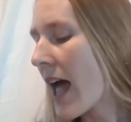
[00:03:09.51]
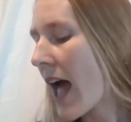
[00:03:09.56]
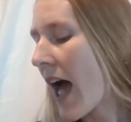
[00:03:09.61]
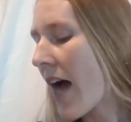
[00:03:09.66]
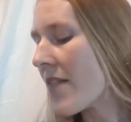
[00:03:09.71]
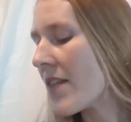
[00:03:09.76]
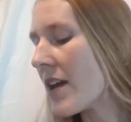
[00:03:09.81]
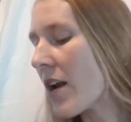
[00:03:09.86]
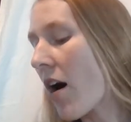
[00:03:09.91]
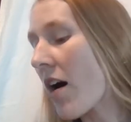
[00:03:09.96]

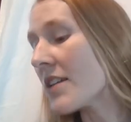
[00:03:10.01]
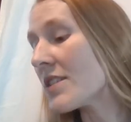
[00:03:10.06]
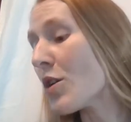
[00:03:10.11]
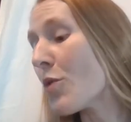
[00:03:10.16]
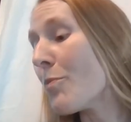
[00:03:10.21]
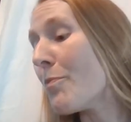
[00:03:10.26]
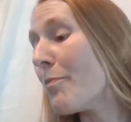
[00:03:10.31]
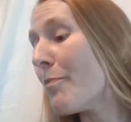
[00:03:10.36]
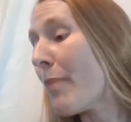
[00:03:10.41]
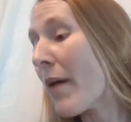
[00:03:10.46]
And then
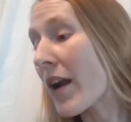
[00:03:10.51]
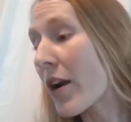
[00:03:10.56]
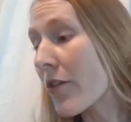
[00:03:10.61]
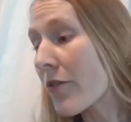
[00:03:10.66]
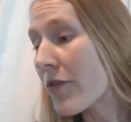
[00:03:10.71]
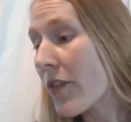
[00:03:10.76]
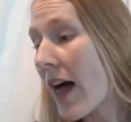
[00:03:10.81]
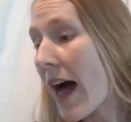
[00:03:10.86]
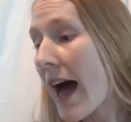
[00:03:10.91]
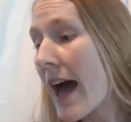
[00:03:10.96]
also
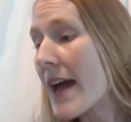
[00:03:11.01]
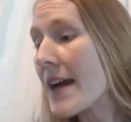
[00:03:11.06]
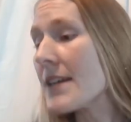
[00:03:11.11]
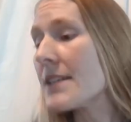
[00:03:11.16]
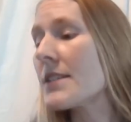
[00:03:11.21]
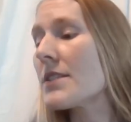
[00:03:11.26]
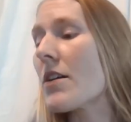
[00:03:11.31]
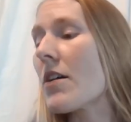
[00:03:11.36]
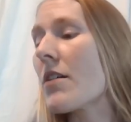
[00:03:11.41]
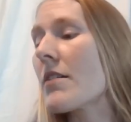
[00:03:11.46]

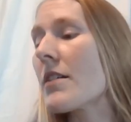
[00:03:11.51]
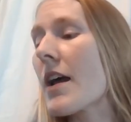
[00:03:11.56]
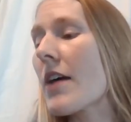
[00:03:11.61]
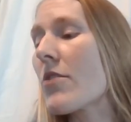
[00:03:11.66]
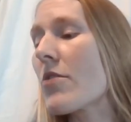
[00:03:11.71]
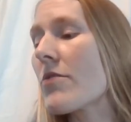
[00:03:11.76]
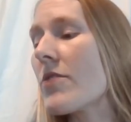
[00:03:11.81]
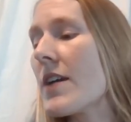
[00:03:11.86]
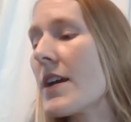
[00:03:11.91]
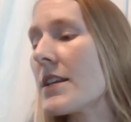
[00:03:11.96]
butterflies are
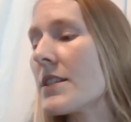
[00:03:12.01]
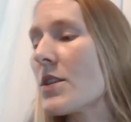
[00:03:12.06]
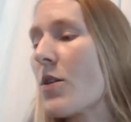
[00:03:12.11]
another thing.